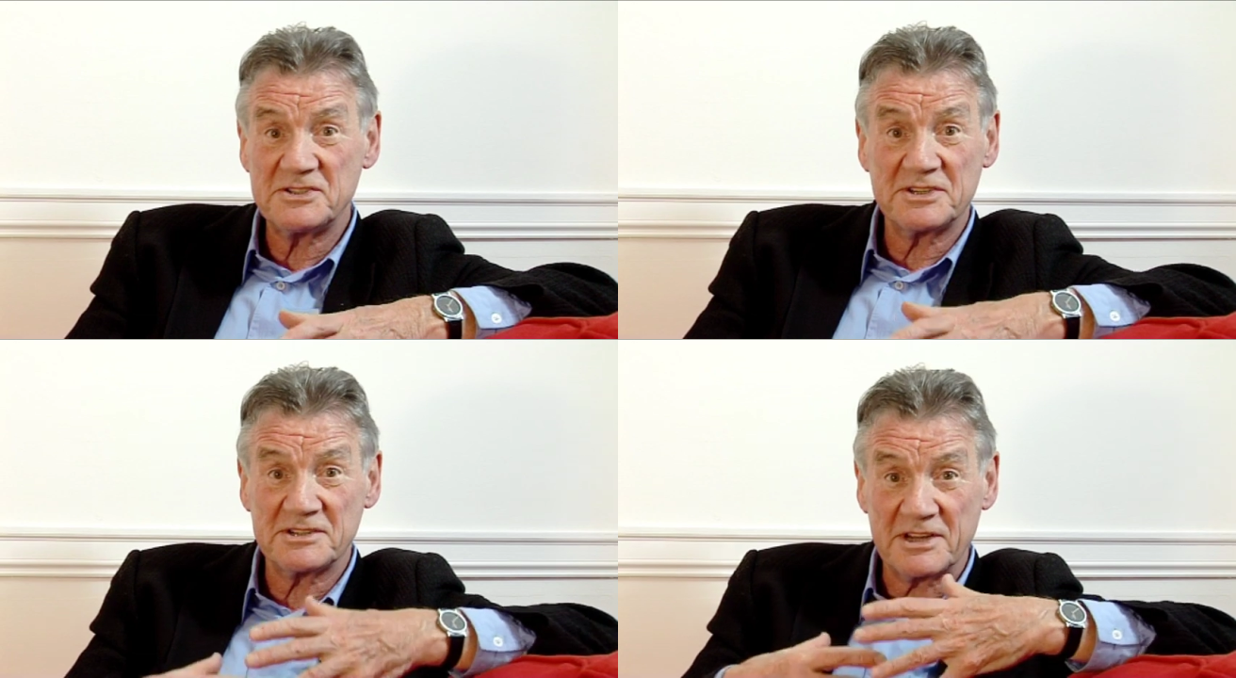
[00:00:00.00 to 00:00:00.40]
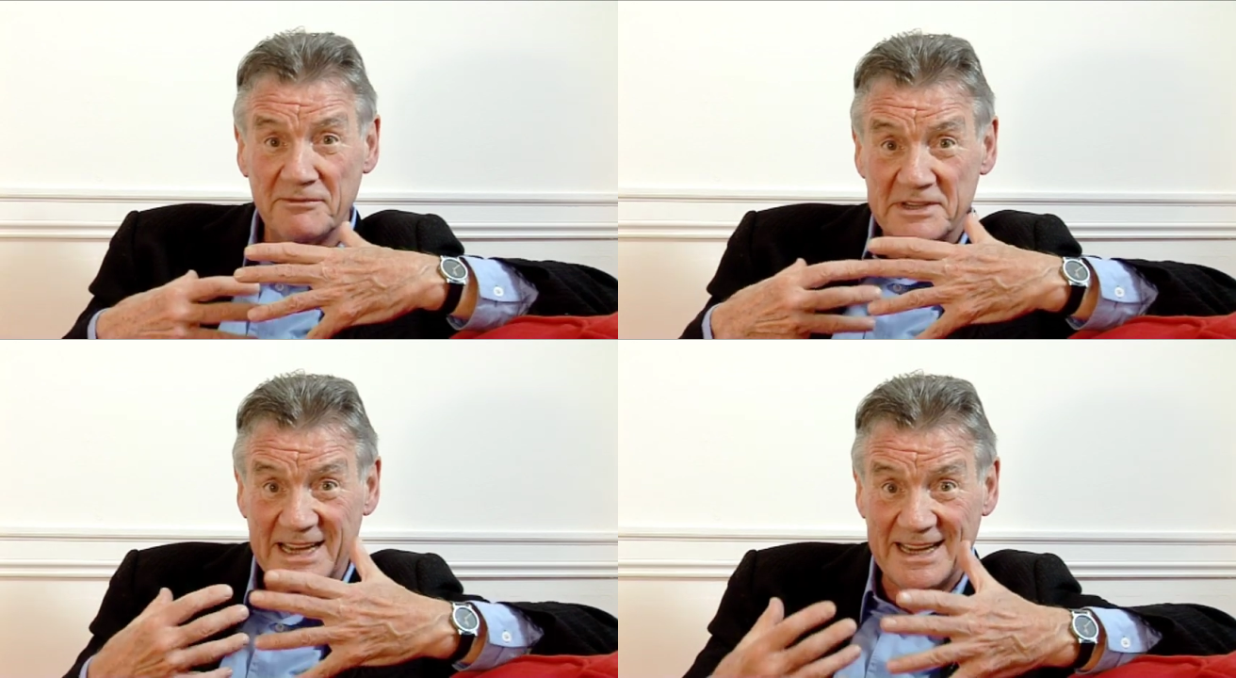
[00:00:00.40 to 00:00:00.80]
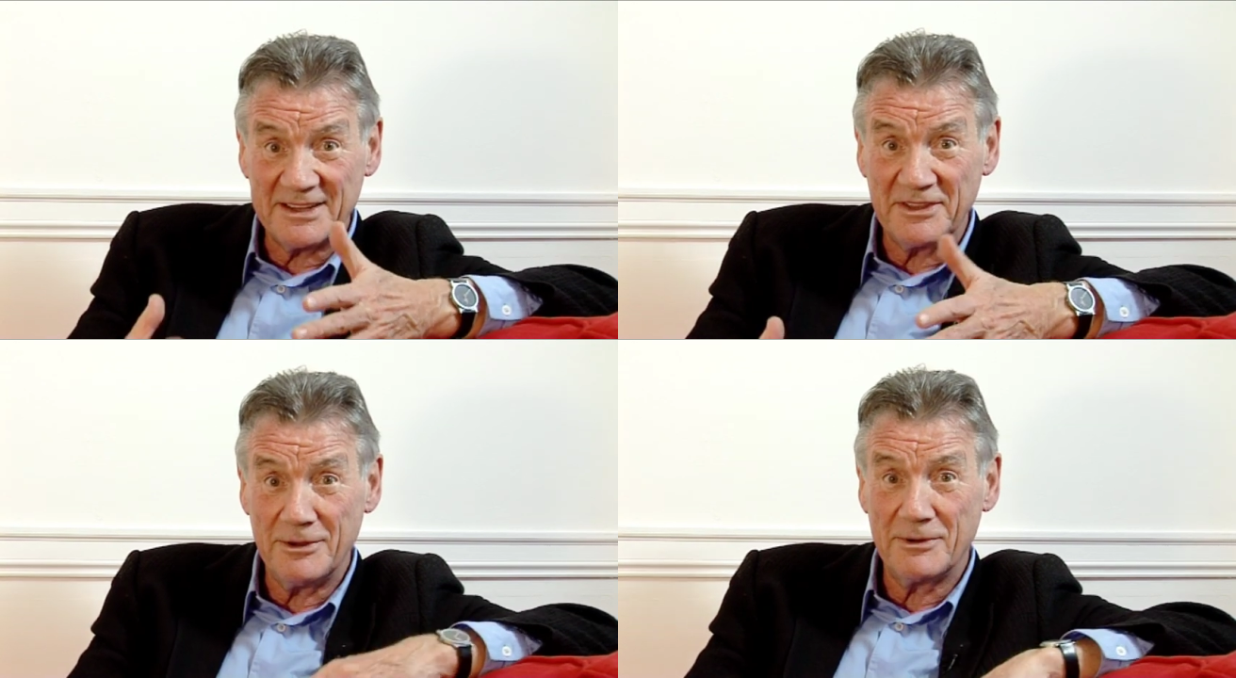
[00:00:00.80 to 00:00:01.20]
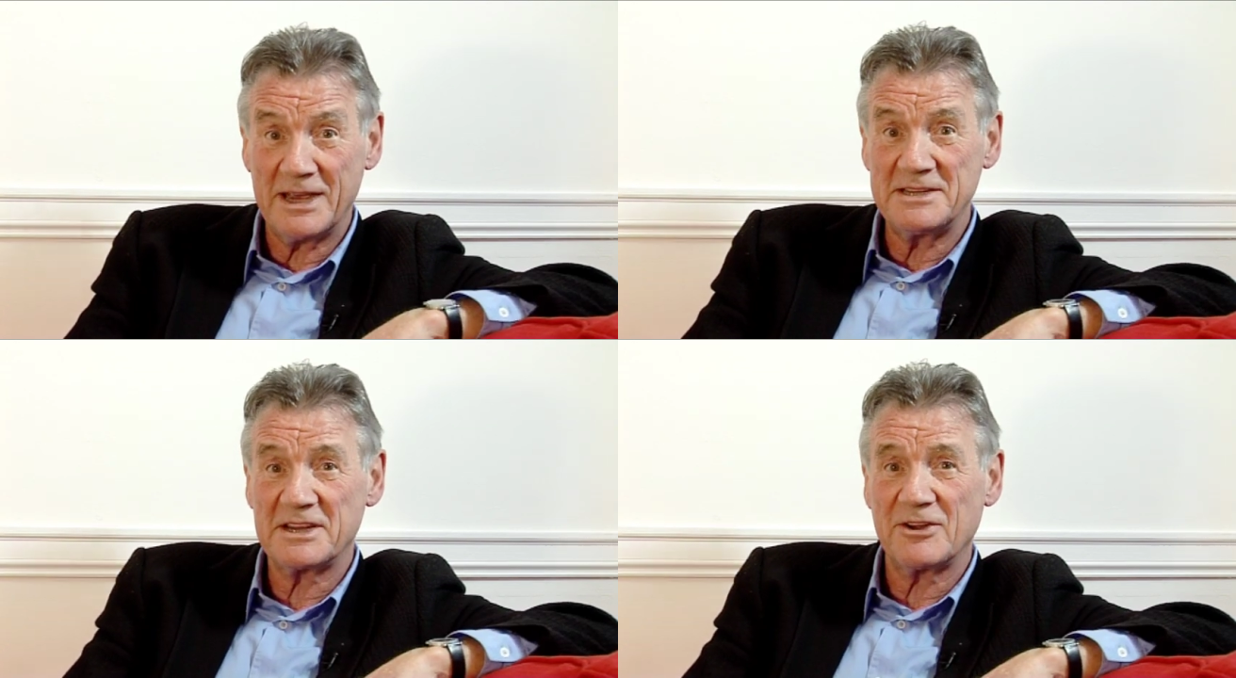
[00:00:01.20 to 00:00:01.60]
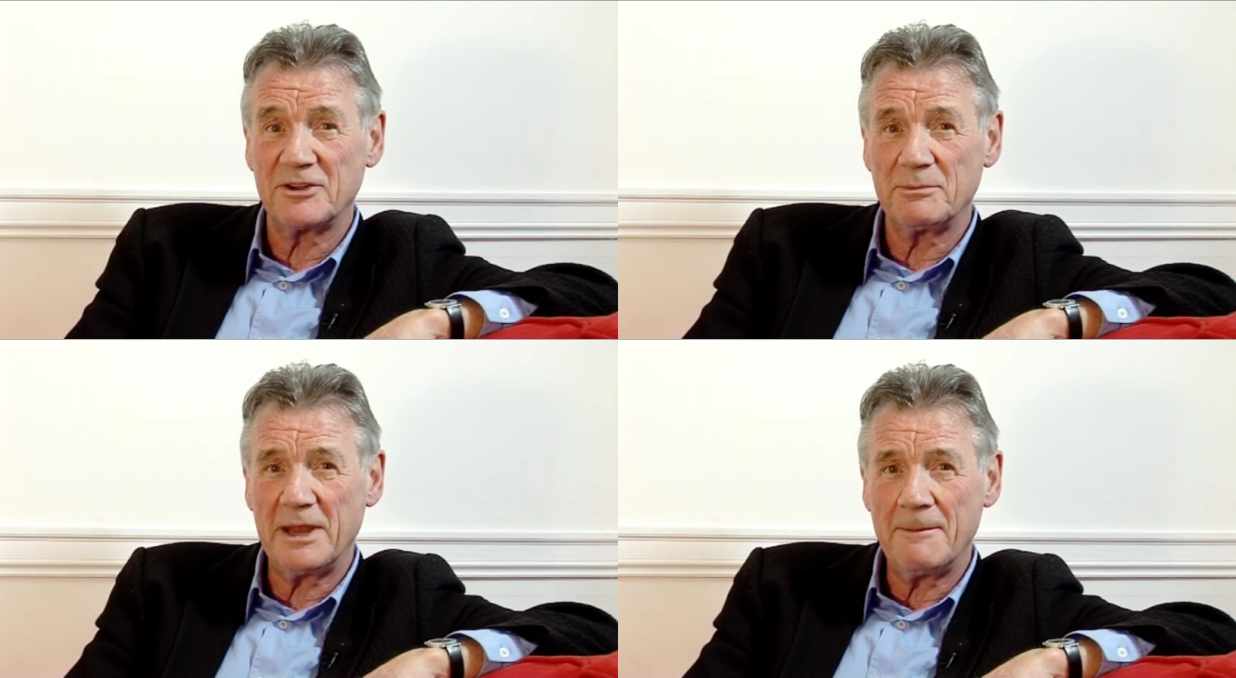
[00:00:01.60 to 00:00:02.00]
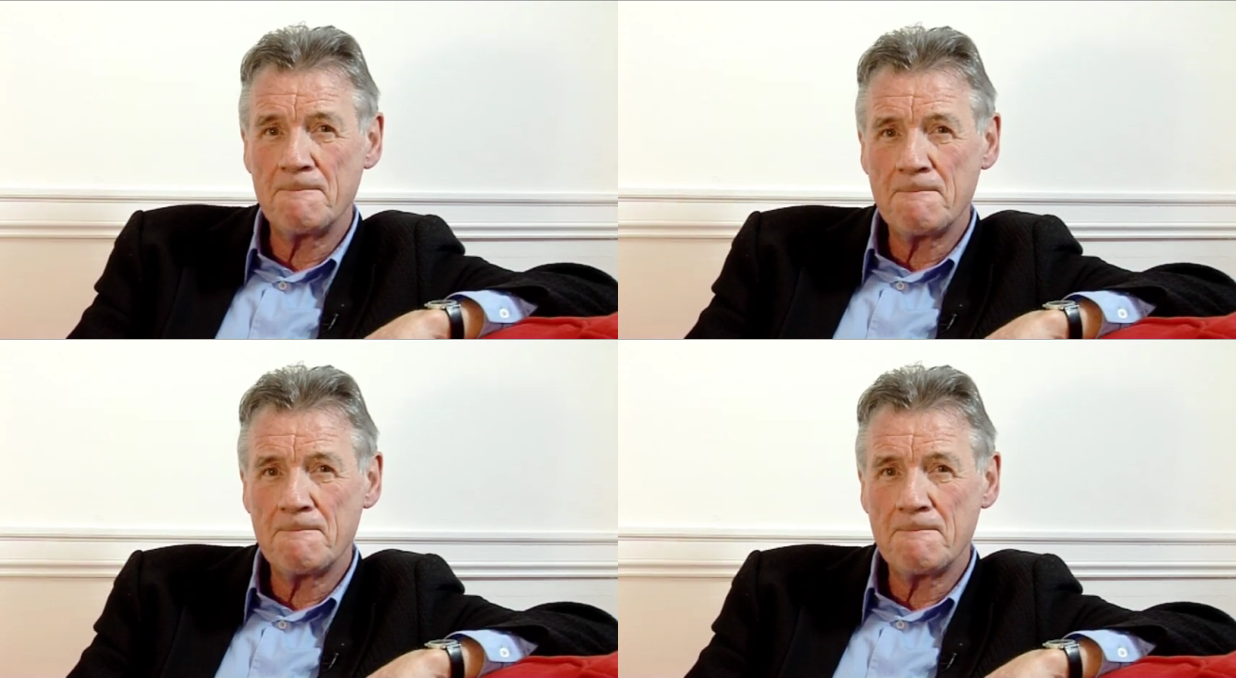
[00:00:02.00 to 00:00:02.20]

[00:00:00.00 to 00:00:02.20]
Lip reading: It's just overtaken the UK's economy.